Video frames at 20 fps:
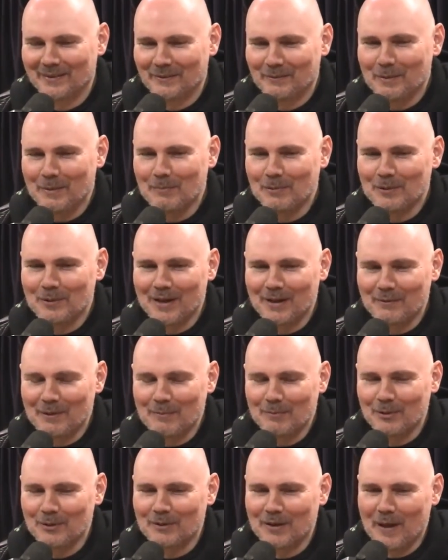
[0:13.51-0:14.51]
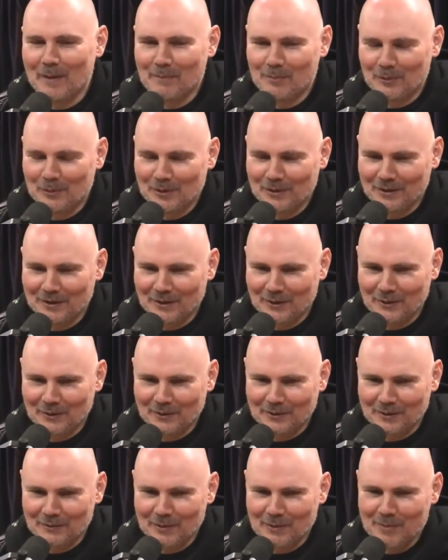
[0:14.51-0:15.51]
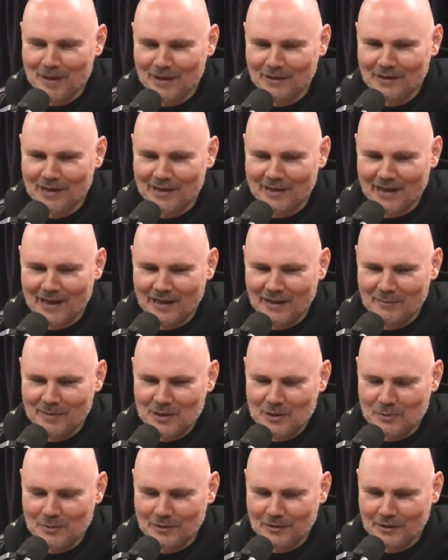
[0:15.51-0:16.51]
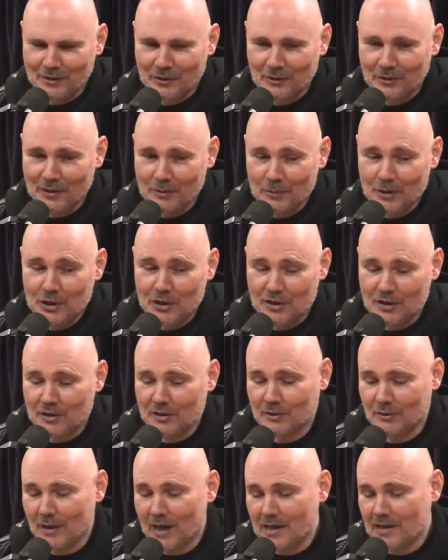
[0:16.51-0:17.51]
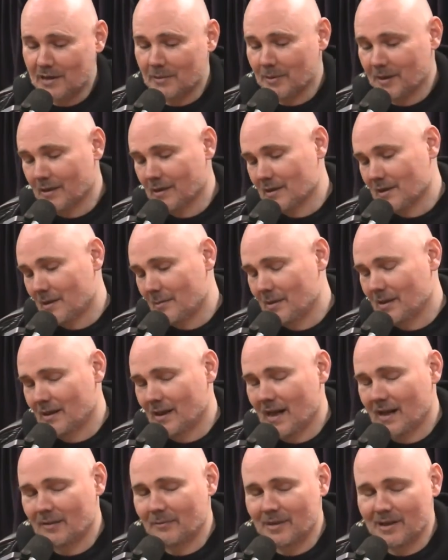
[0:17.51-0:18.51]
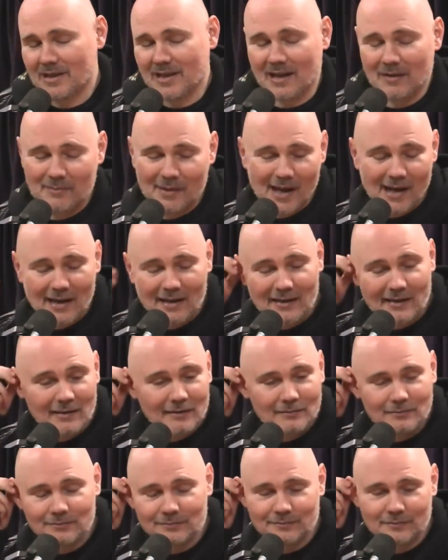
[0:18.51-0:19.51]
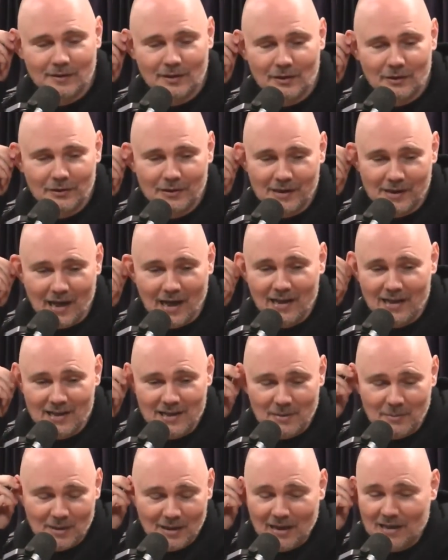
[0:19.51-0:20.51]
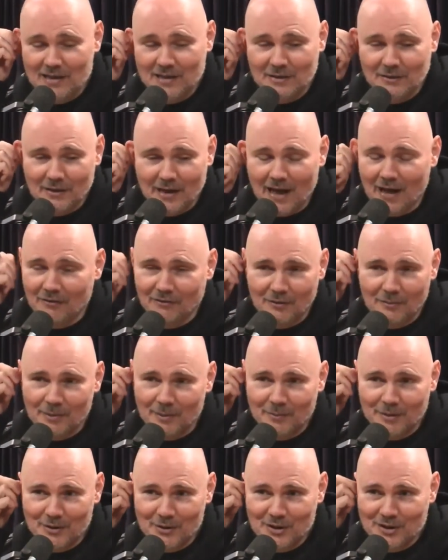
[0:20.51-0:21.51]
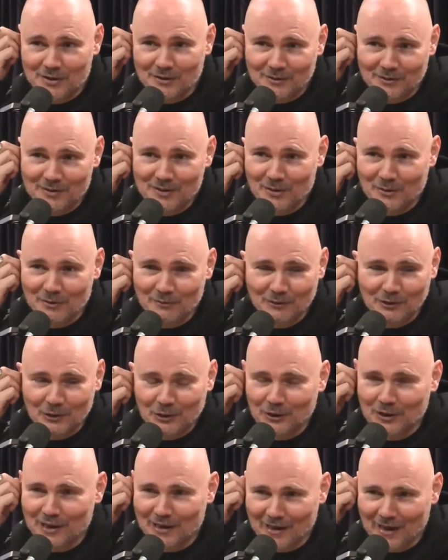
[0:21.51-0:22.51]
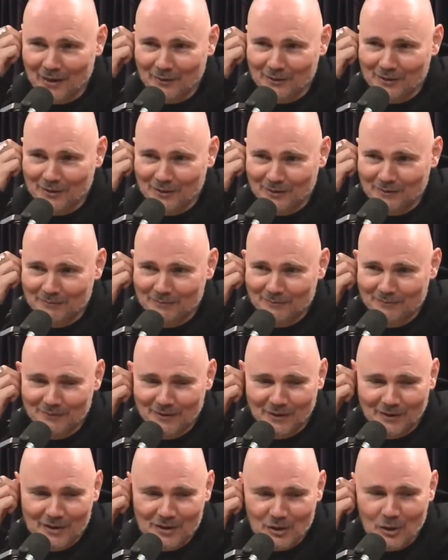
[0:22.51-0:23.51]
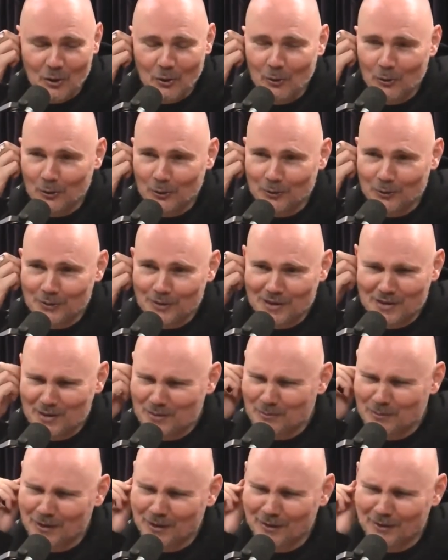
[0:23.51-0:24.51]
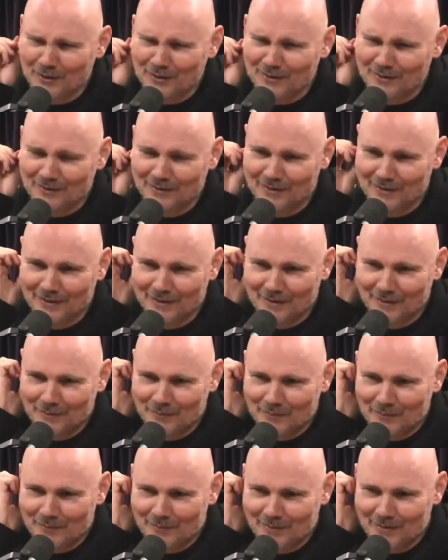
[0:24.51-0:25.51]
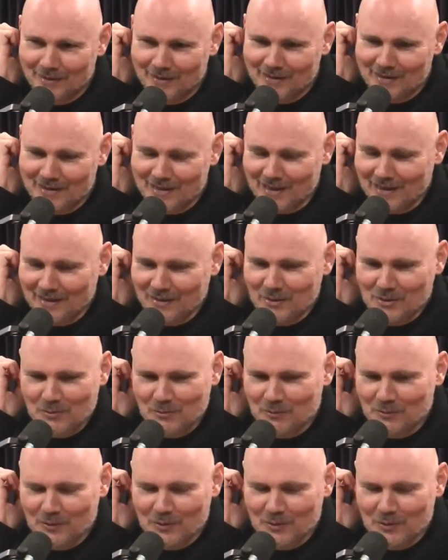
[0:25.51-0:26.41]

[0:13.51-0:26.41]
We blew that up really early. We made a lot of enemies really early, which is crazy because, I mean, the enemies I made in the early 90s, I mean, I still have them. I mean, they're still sort of lurking out there in various holes. It's weird. It's like those